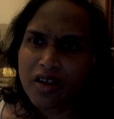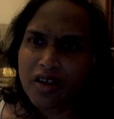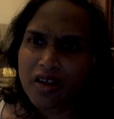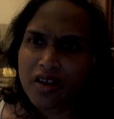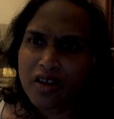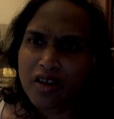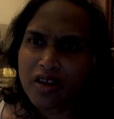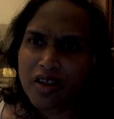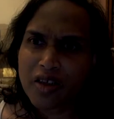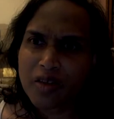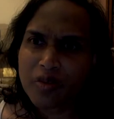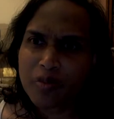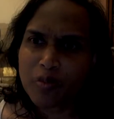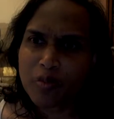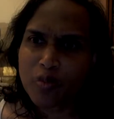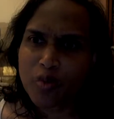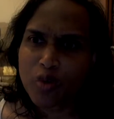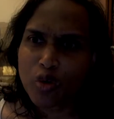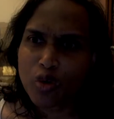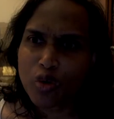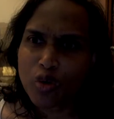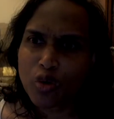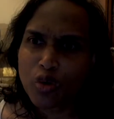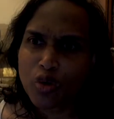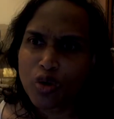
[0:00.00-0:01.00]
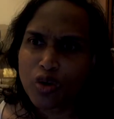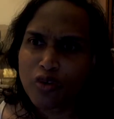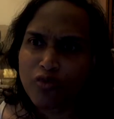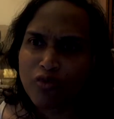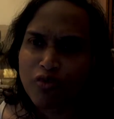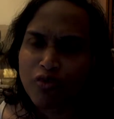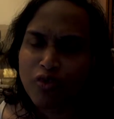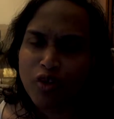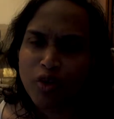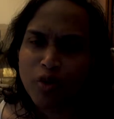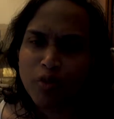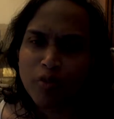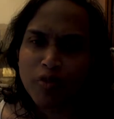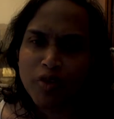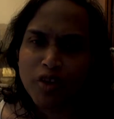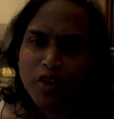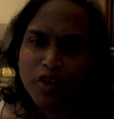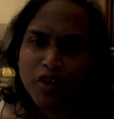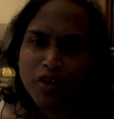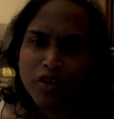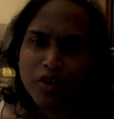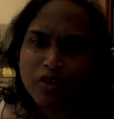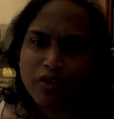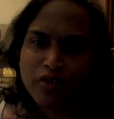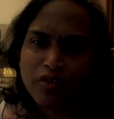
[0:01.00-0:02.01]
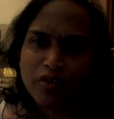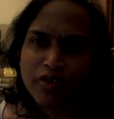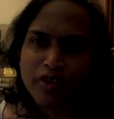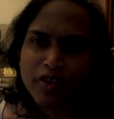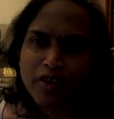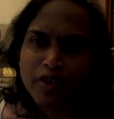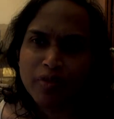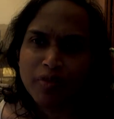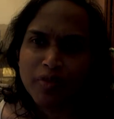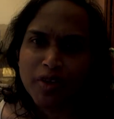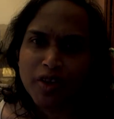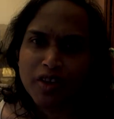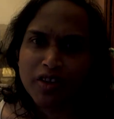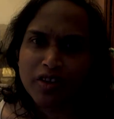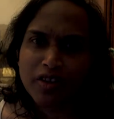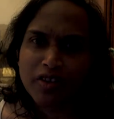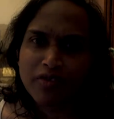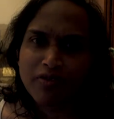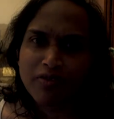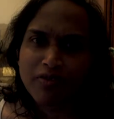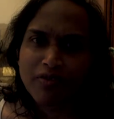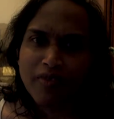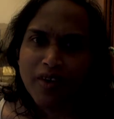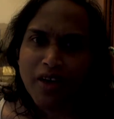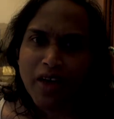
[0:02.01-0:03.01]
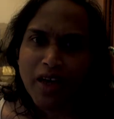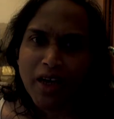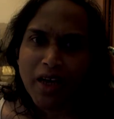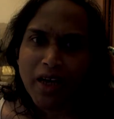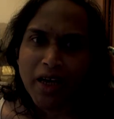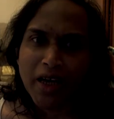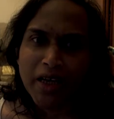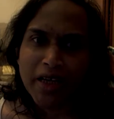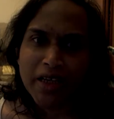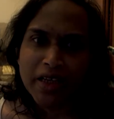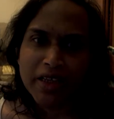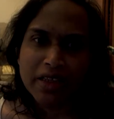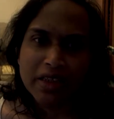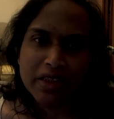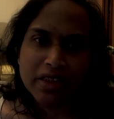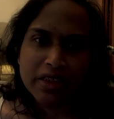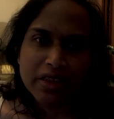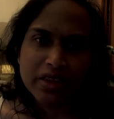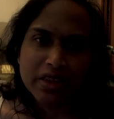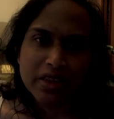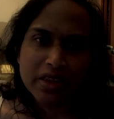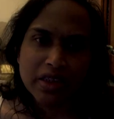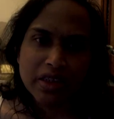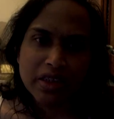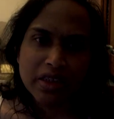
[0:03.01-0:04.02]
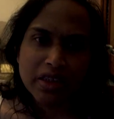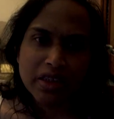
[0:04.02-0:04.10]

import from a USB device.